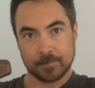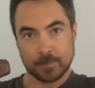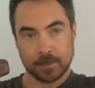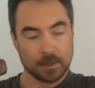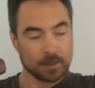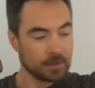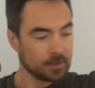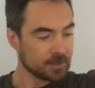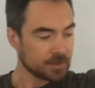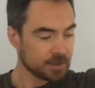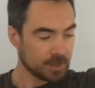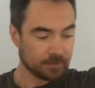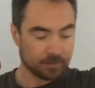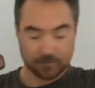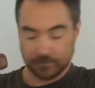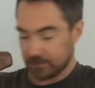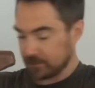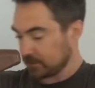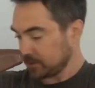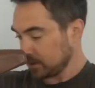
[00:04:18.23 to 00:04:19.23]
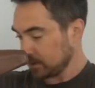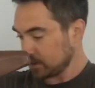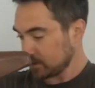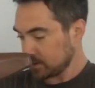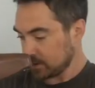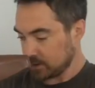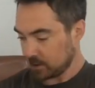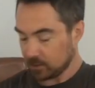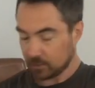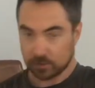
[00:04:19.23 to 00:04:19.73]
Some of the things that
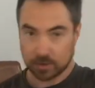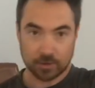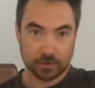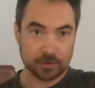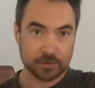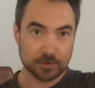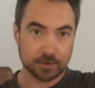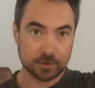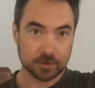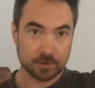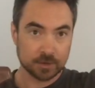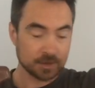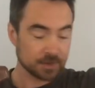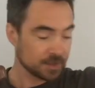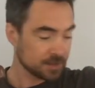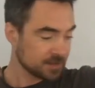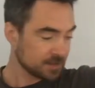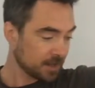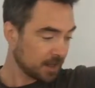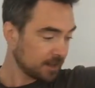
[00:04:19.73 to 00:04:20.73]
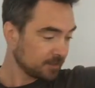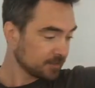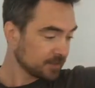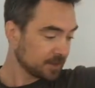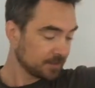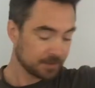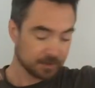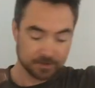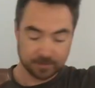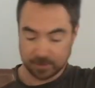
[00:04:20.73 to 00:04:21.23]
you'll notice on it are the same, some of
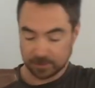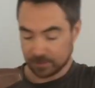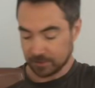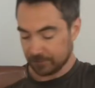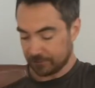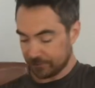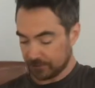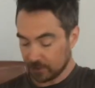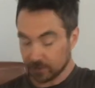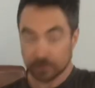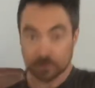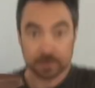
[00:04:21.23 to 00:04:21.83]
them are different to the